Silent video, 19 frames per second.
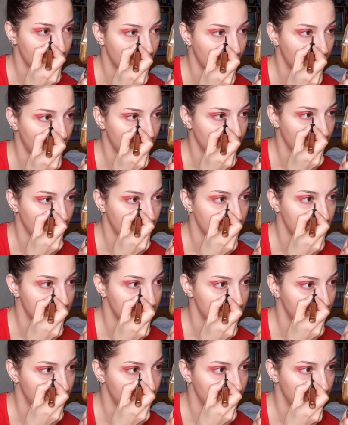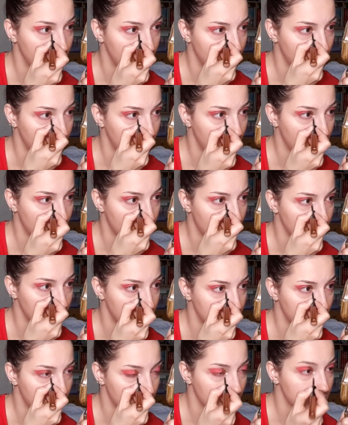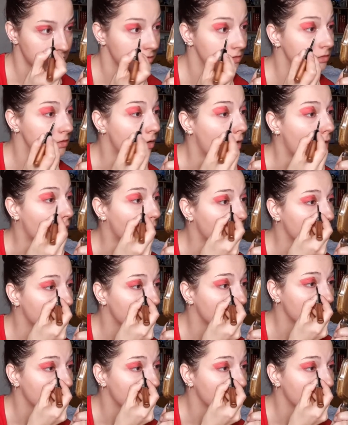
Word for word: so I get this really nice stock